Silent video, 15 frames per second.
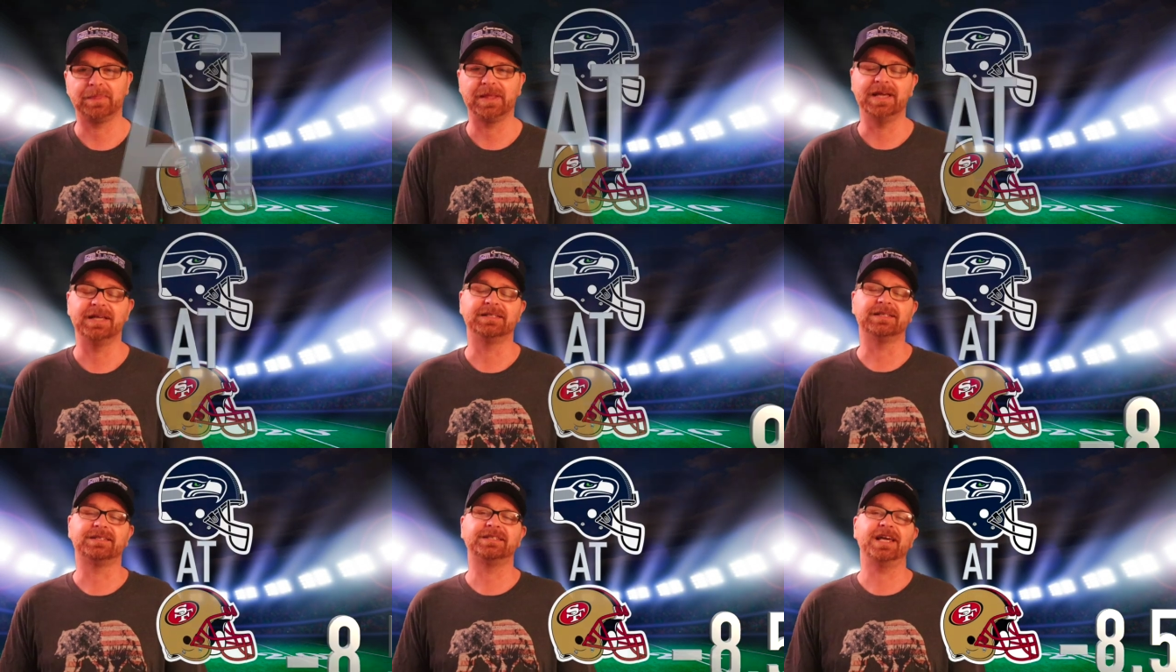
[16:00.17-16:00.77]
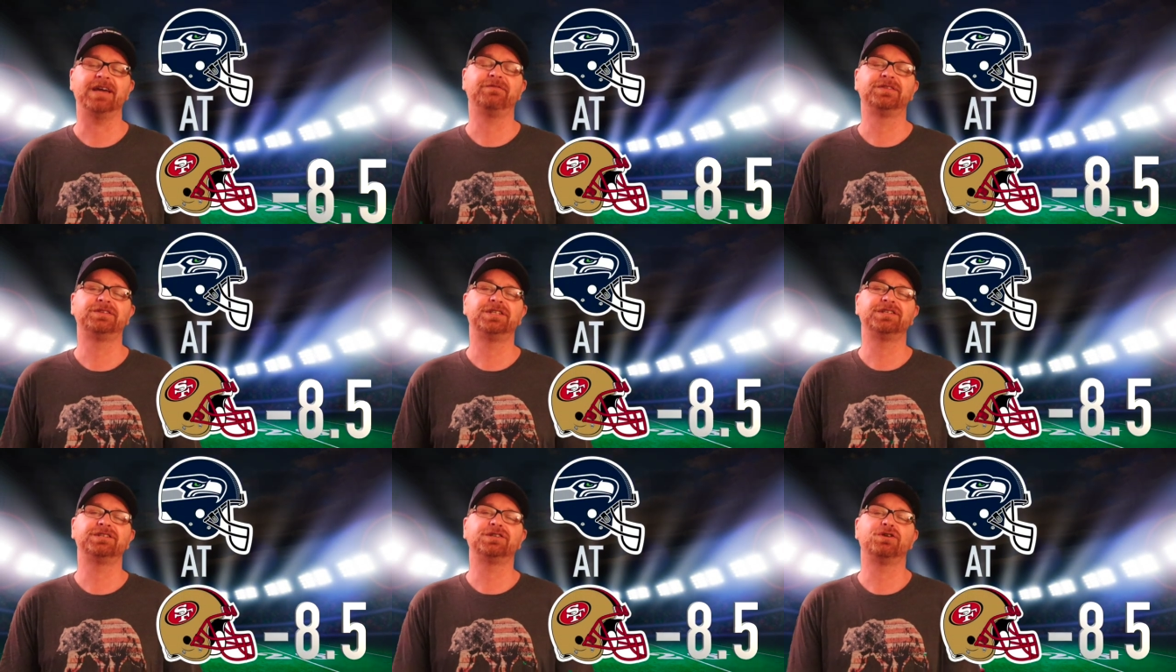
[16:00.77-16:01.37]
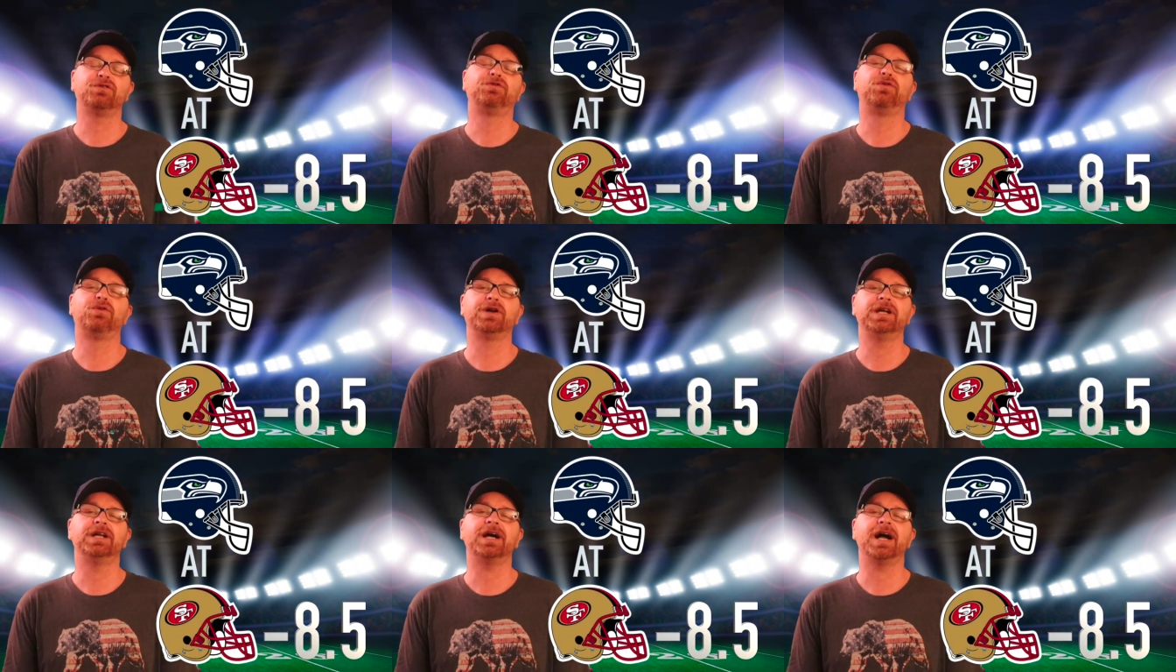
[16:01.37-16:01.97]
is the San Francisco
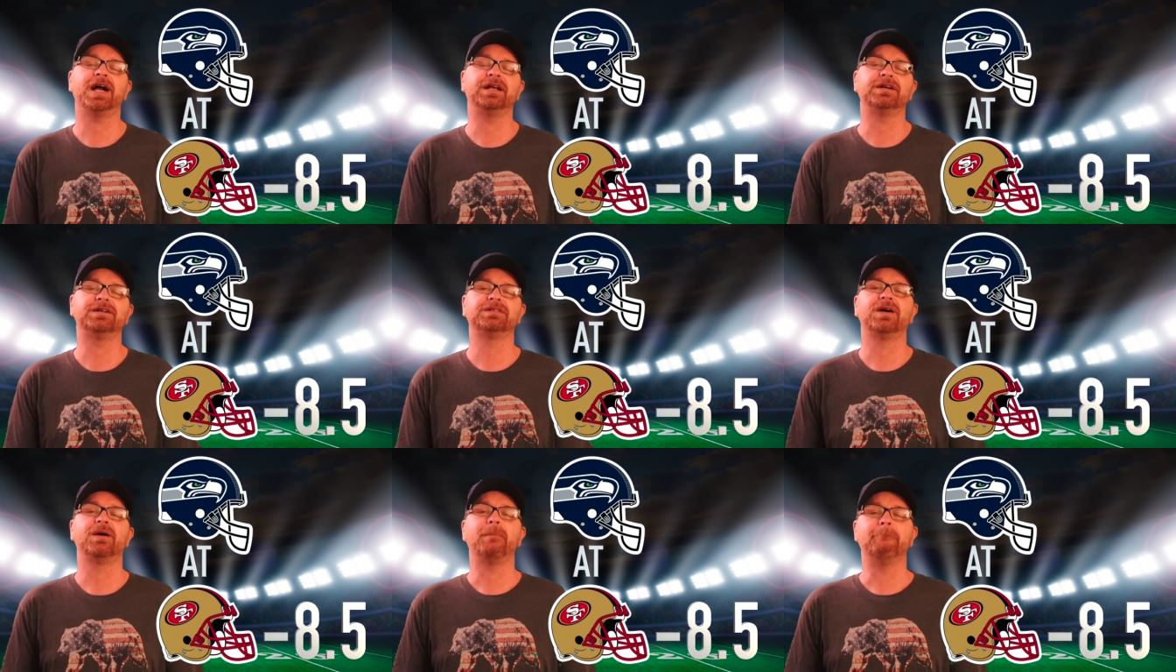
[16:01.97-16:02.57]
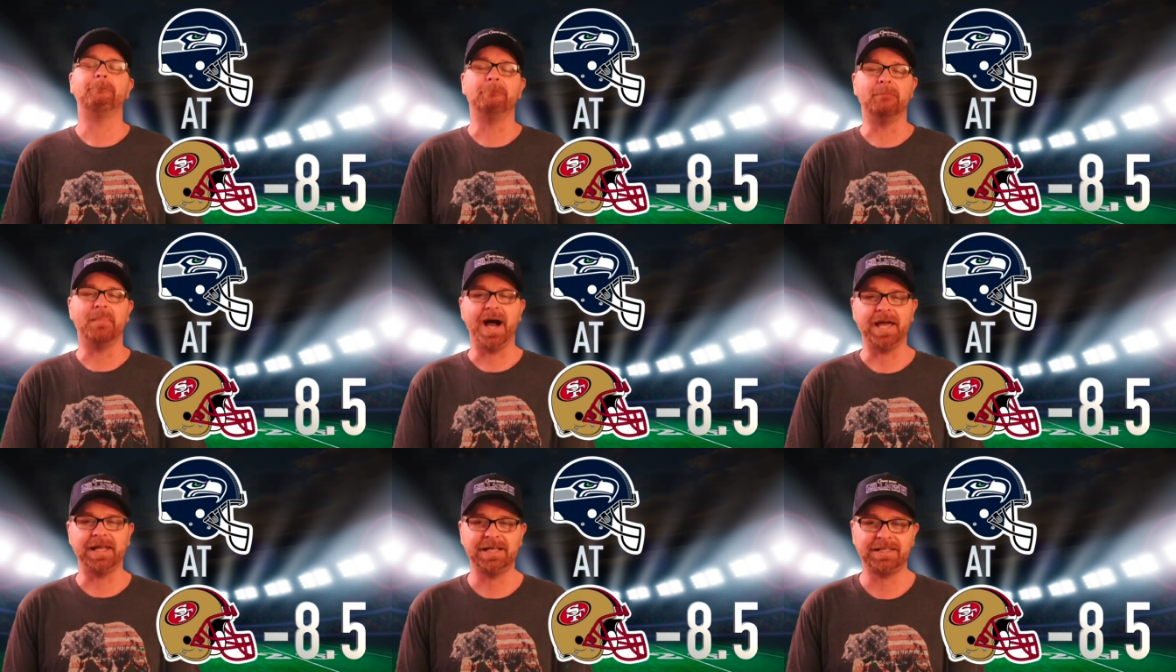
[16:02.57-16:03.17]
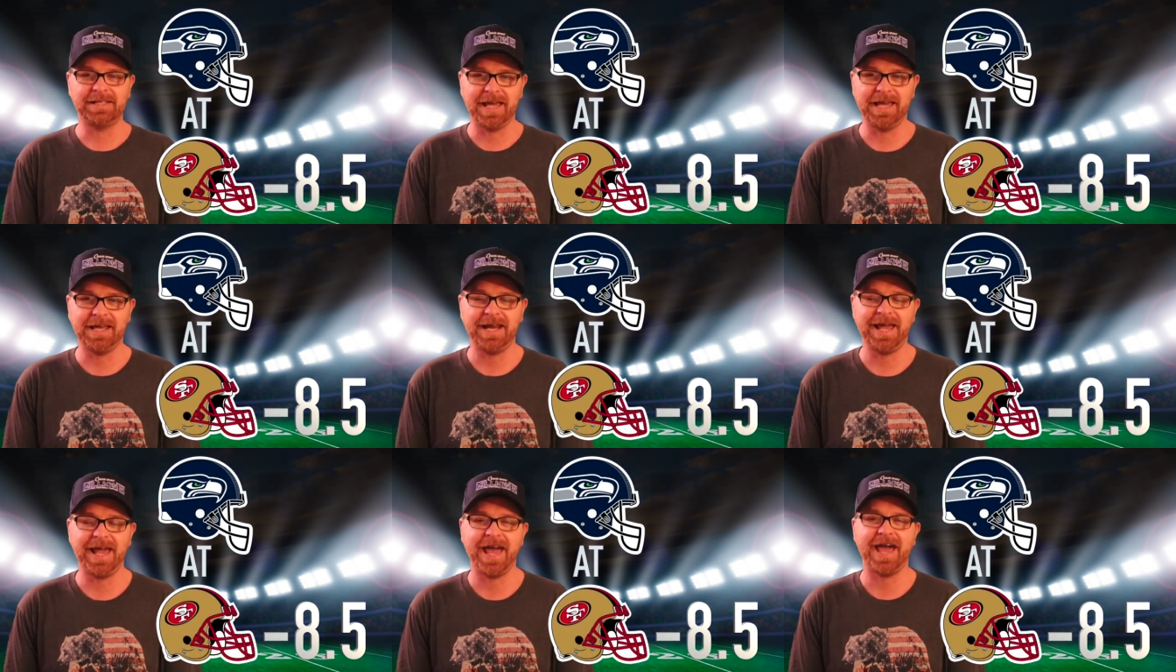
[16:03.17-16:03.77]
49ers minus eight
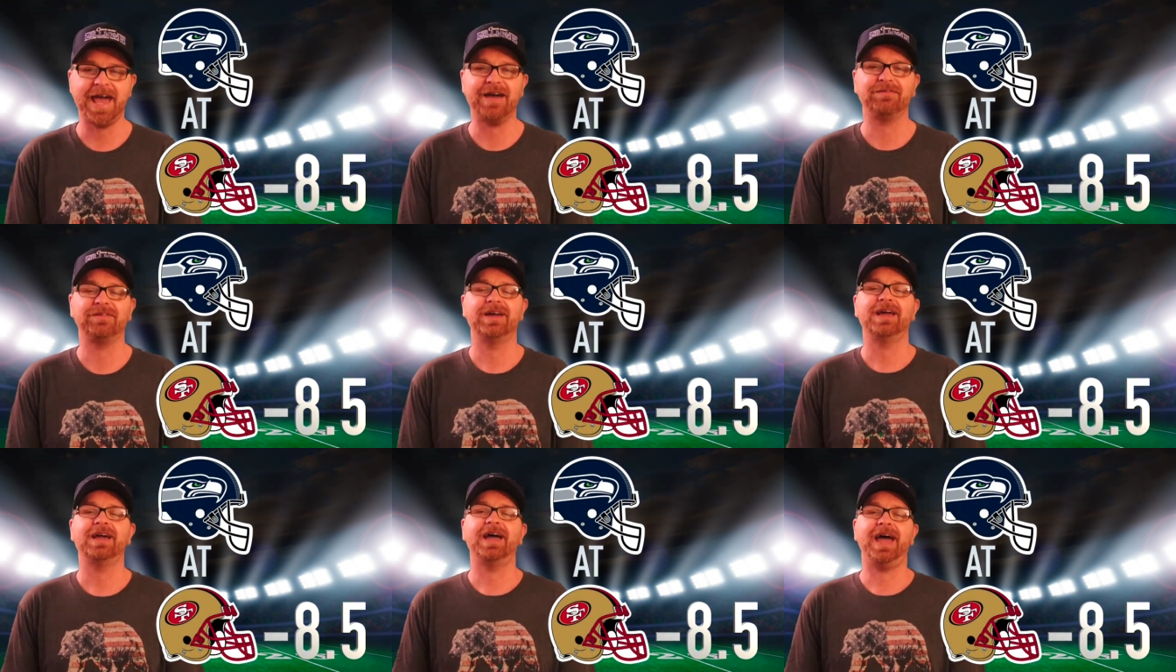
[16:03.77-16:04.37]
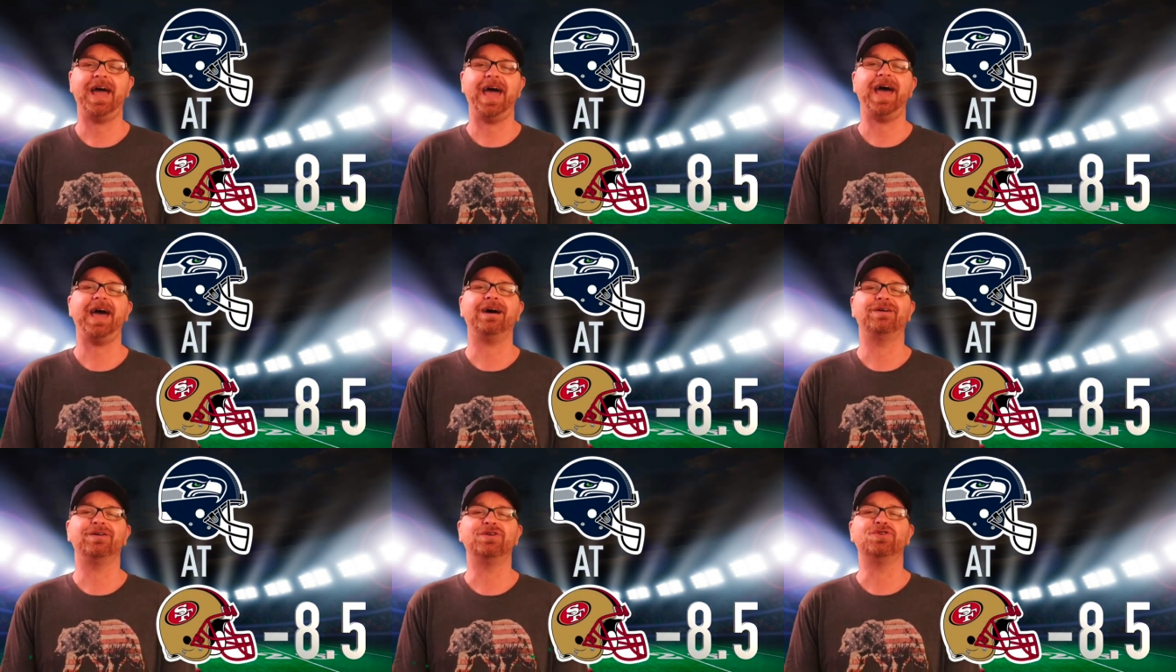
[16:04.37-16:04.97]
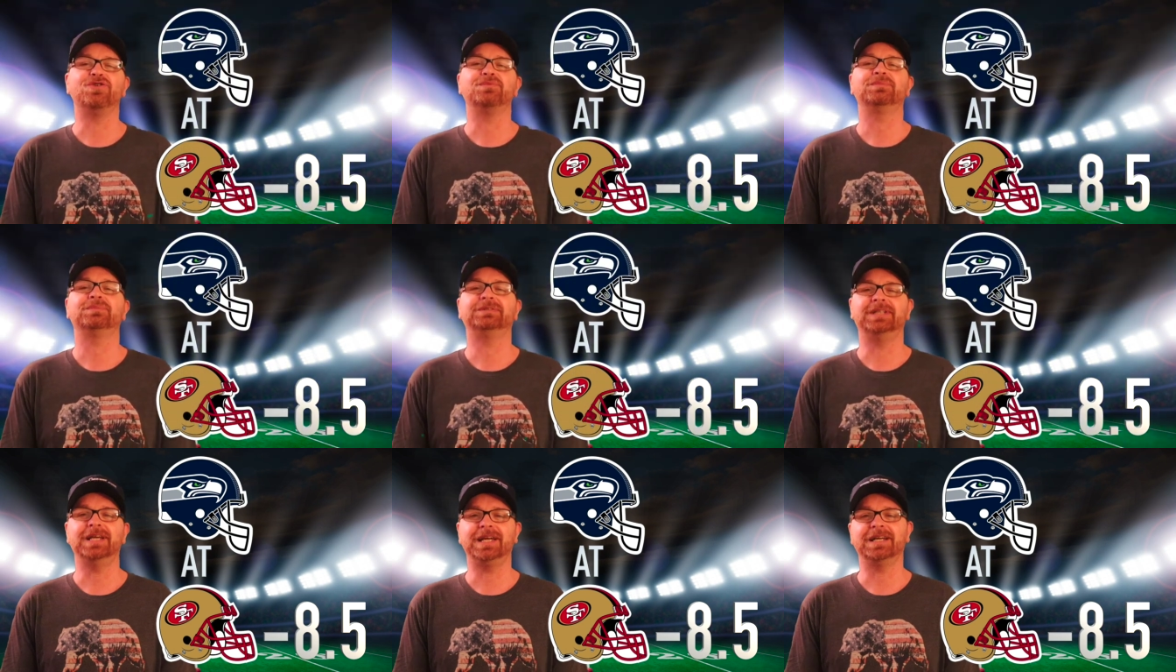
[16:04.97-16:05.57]
and a half at home
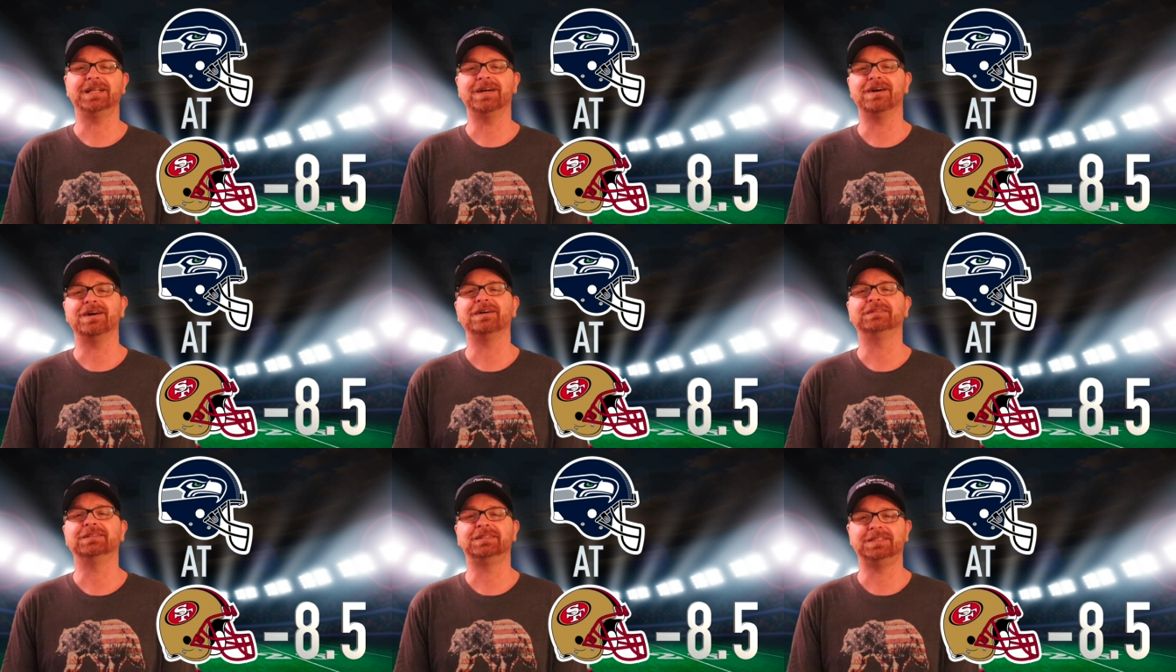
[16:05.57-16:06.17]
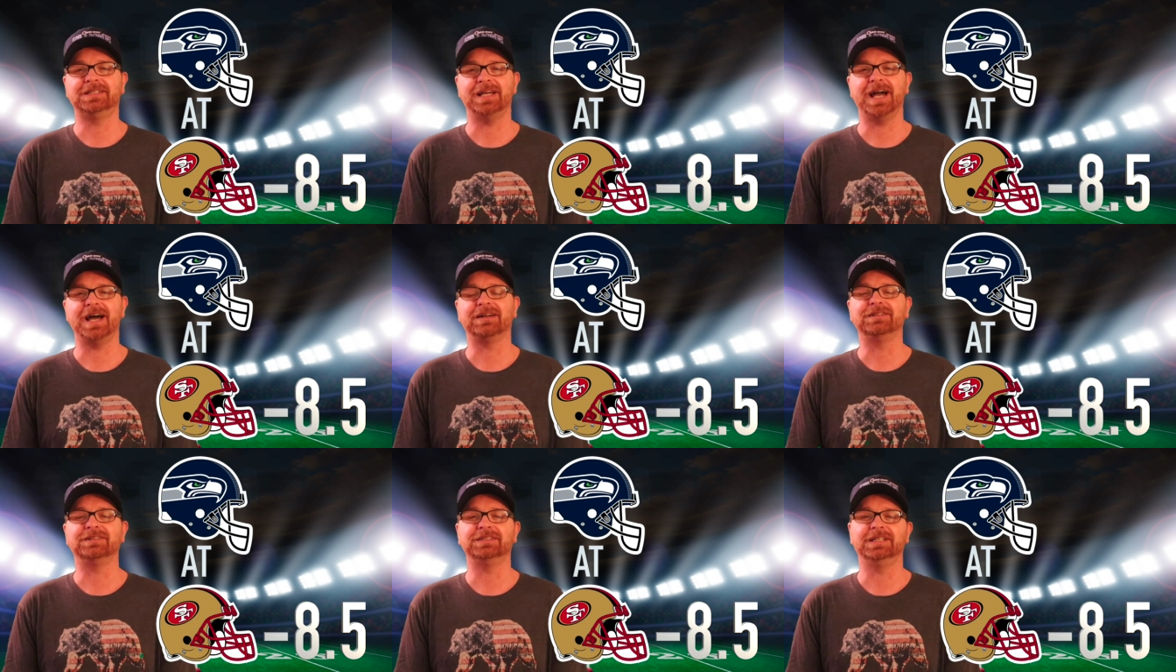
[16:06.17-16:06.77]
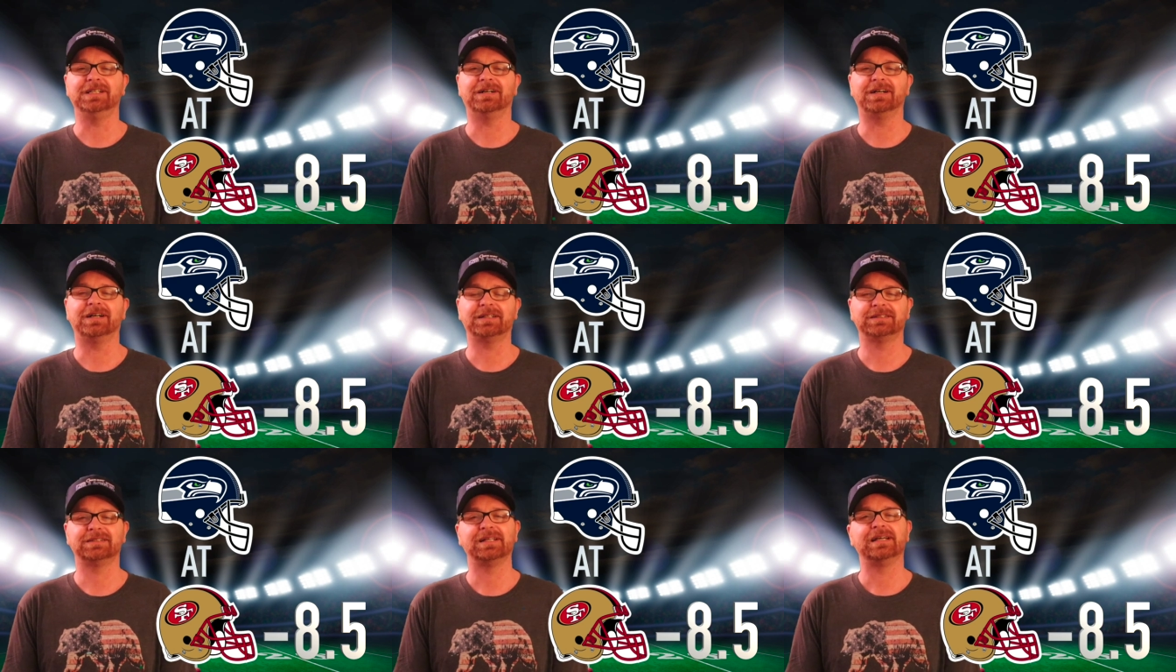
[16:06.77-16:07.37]
taking on the Seattle
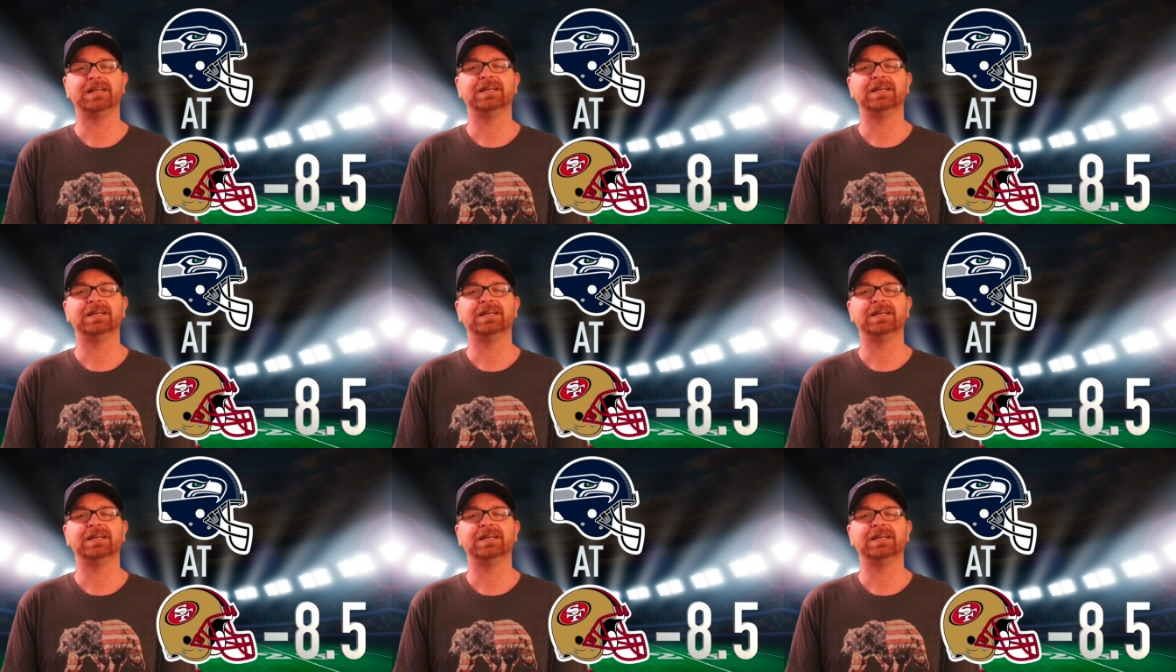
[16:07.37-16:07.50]
Seahawks.